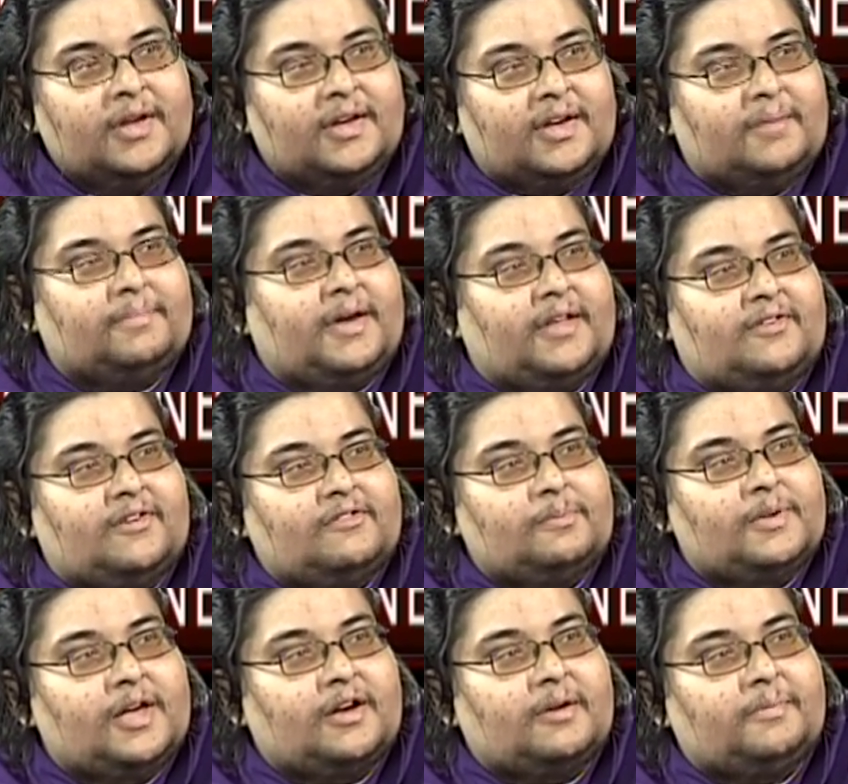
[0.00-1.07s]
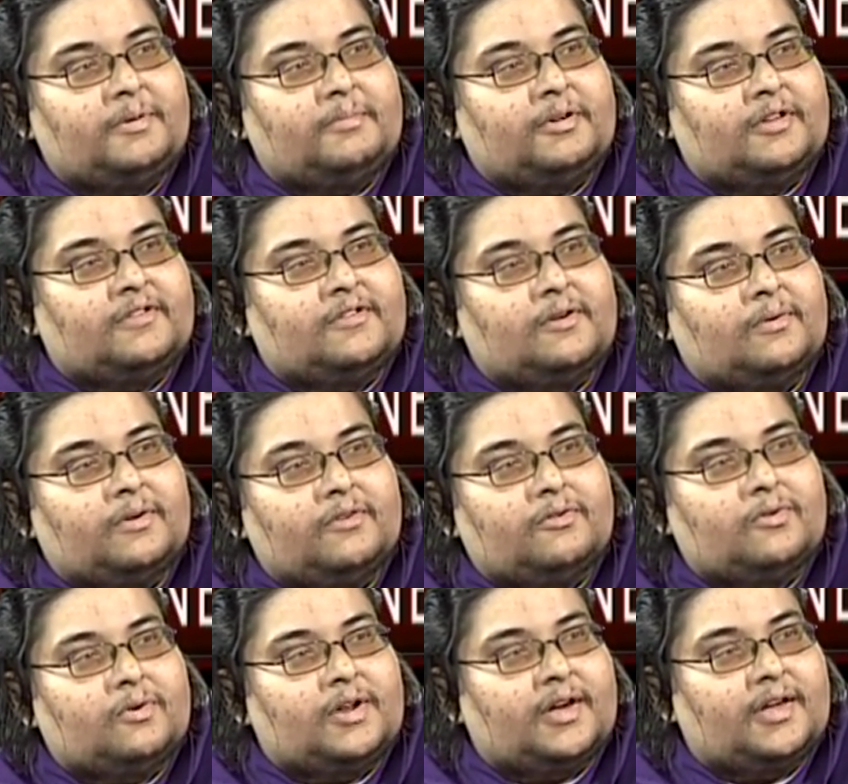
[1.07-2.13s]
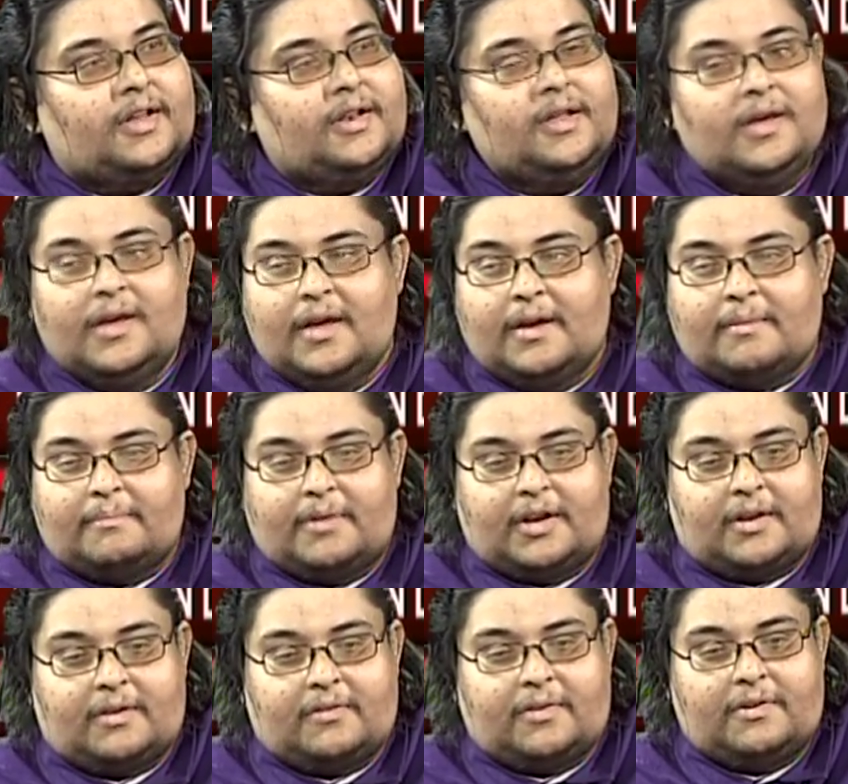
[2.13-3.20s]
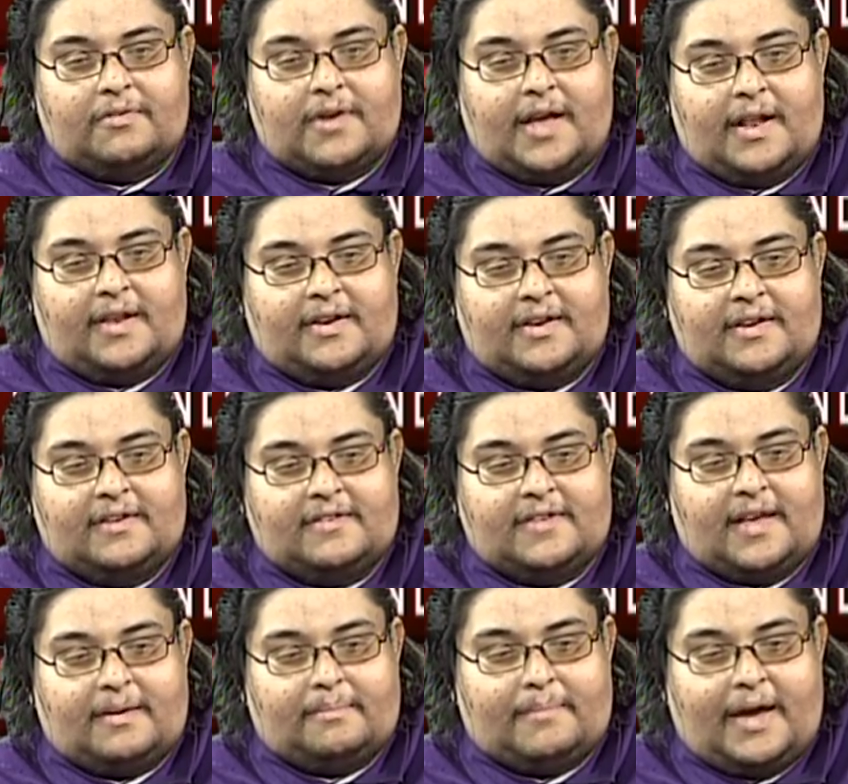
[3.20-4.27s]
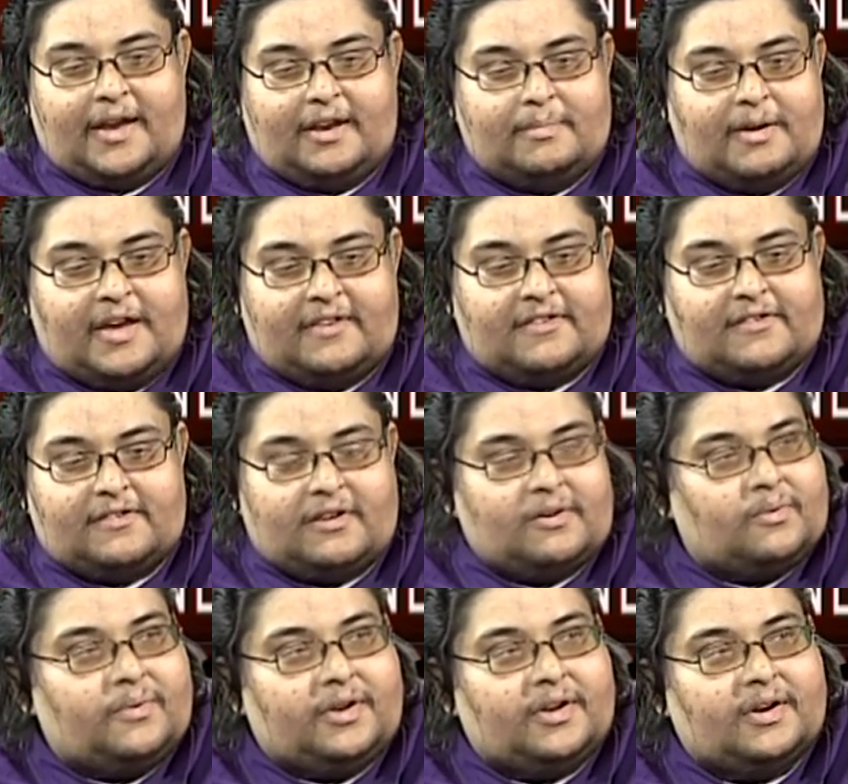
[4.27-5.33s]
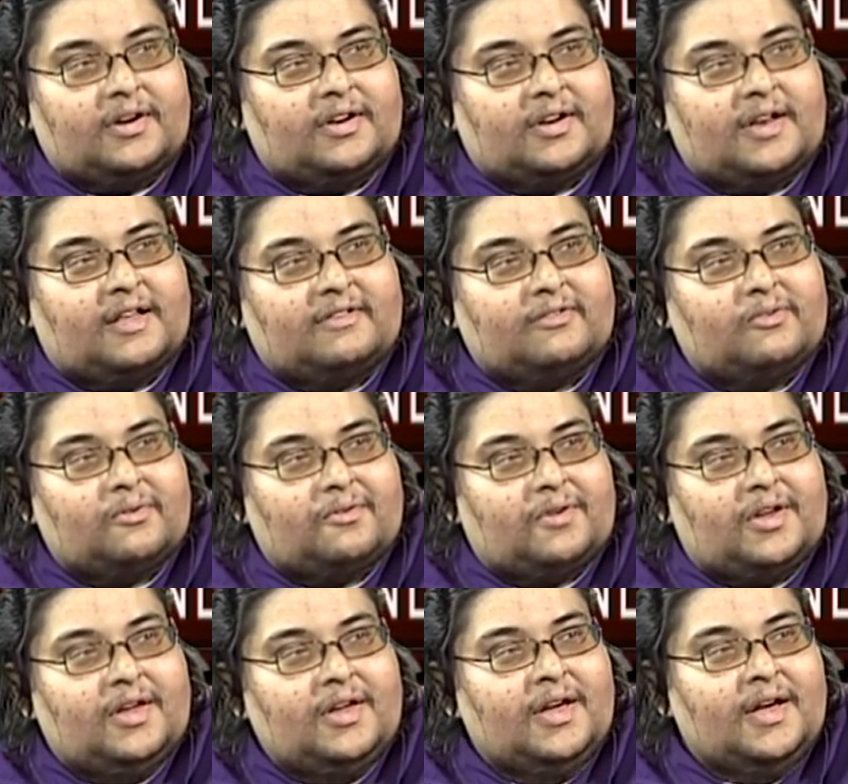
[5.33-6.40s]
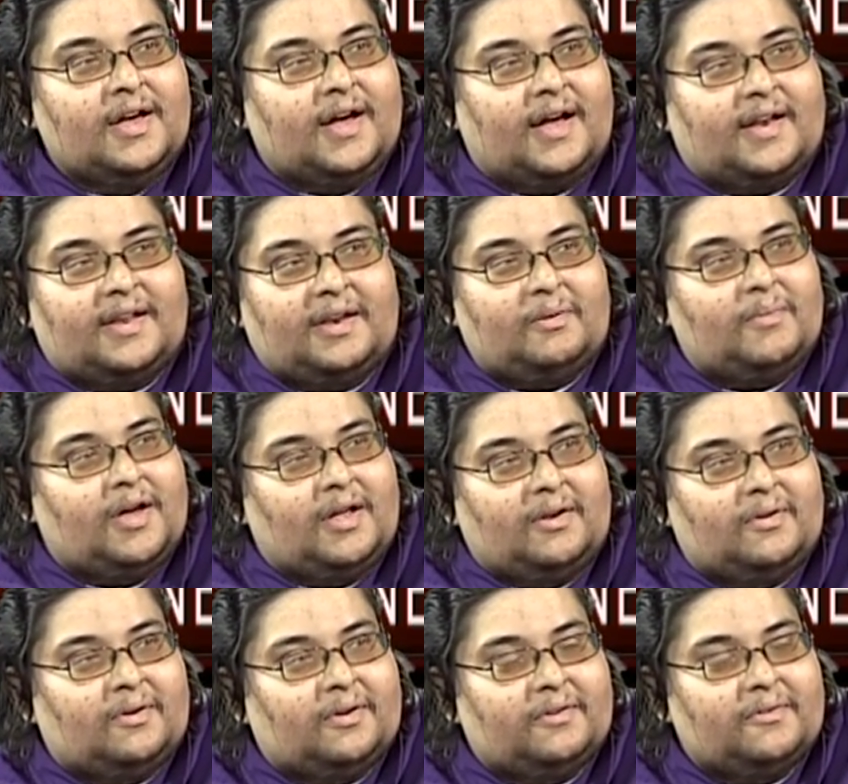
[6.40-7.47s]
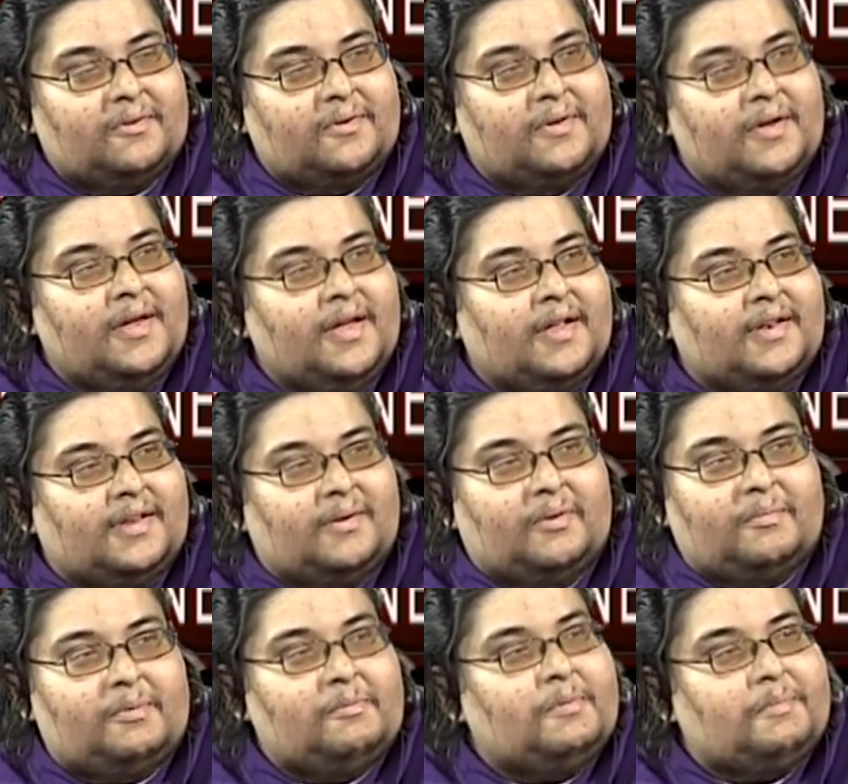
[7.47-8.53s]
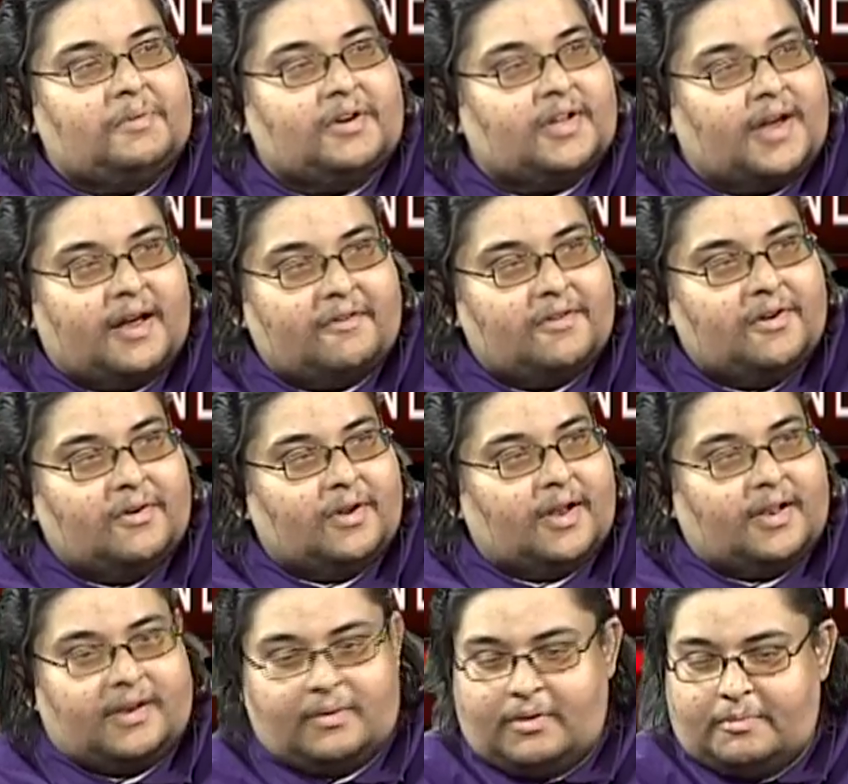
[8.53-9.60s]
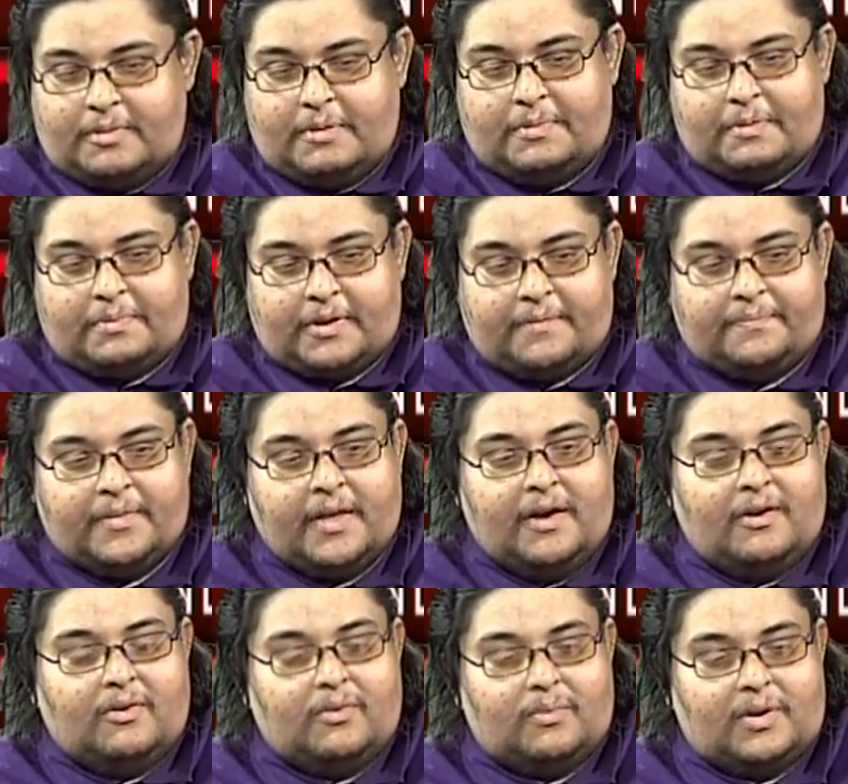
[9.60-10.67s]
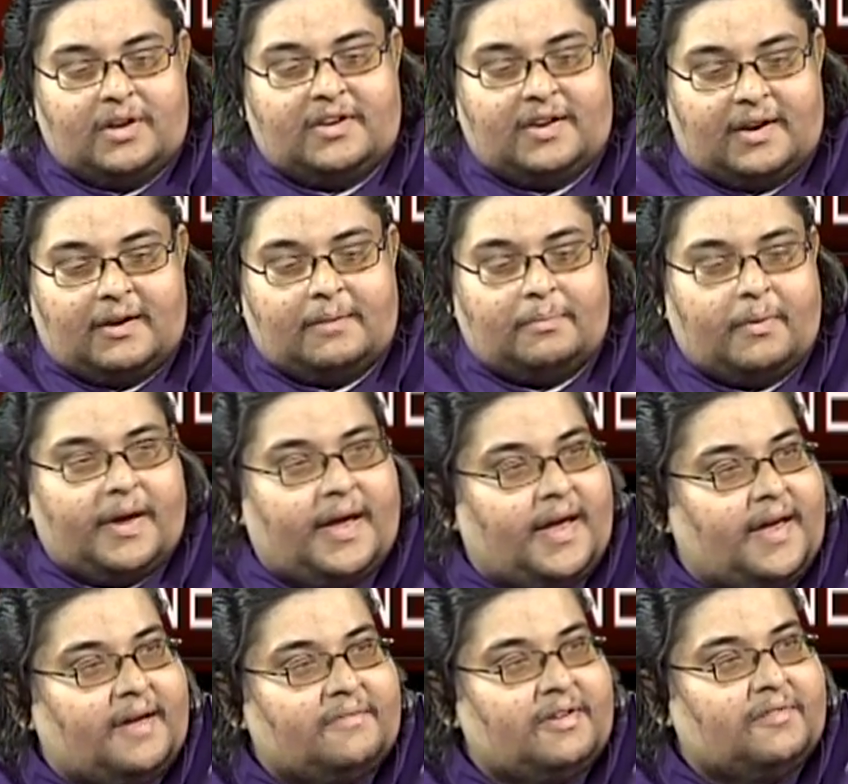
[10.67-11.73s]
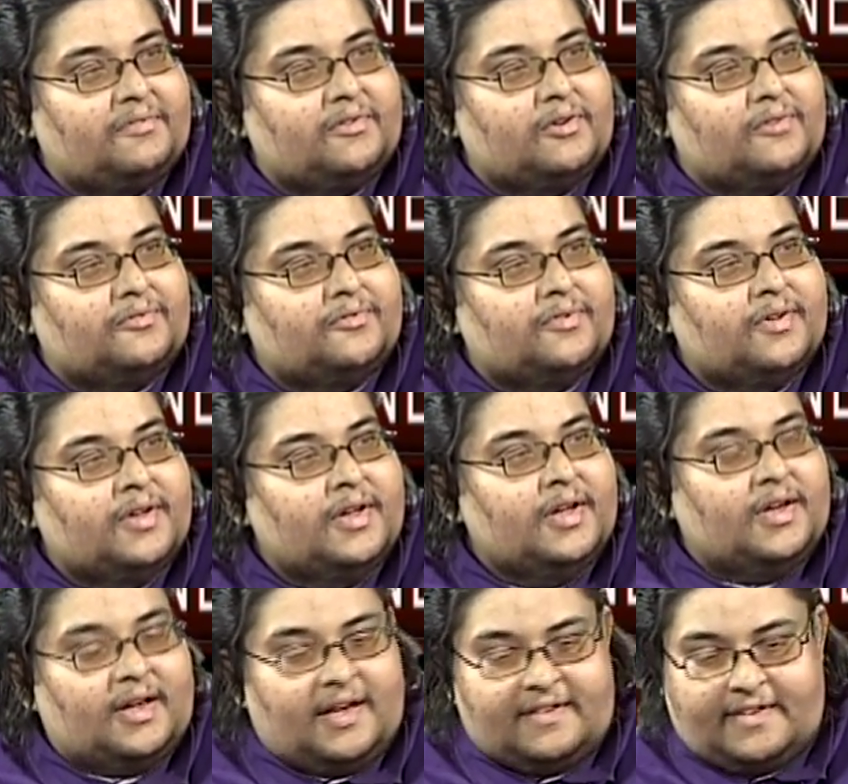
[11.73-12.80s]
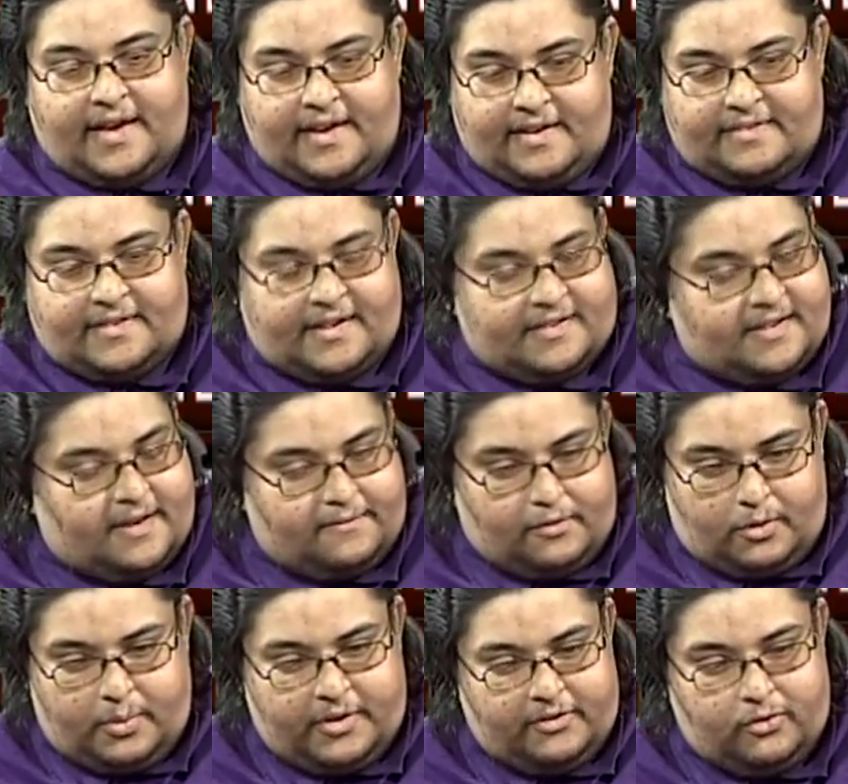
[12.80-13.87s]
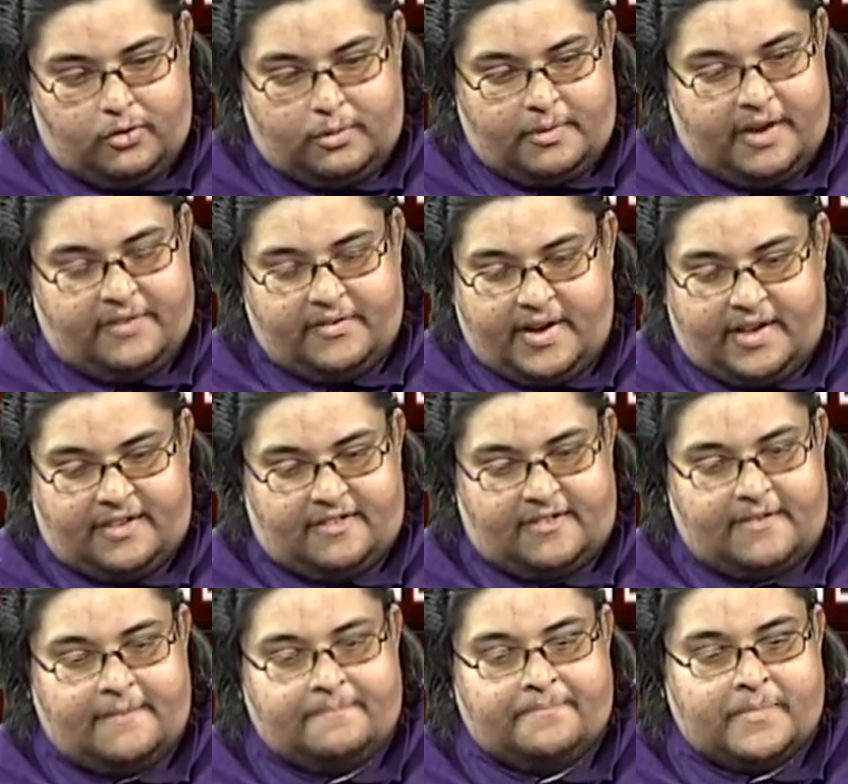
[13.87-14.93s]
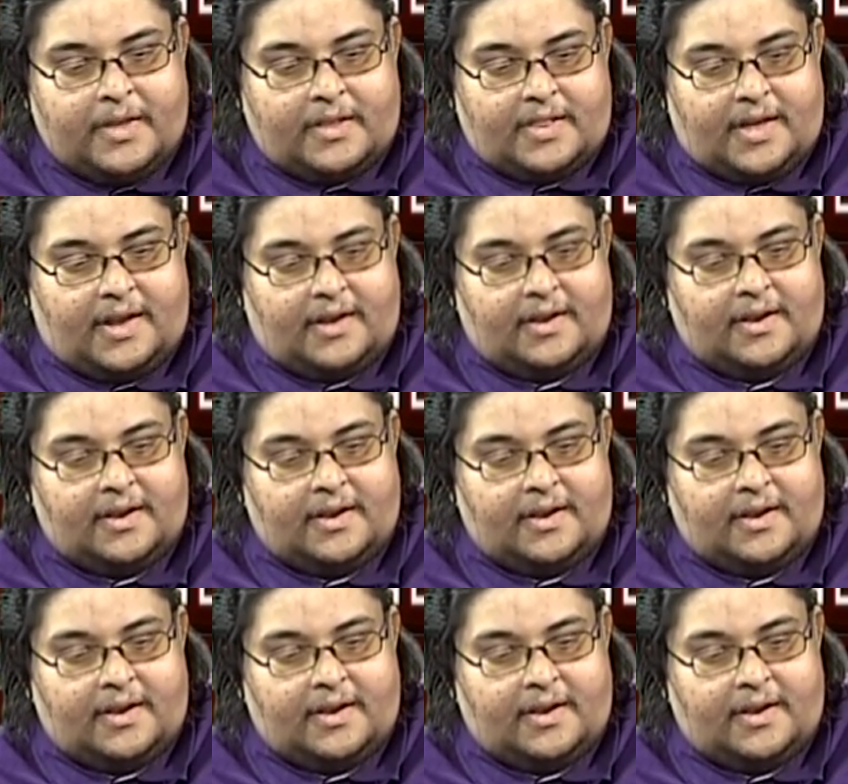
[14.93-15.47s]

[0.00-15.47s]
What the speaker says: It might just be a couple months down the road again. But the reality is that my demise is not going to cut that story at anywhere along the road. There will be people to carry on, and there will be people who will take up where I have left off. As I have always told my fans, that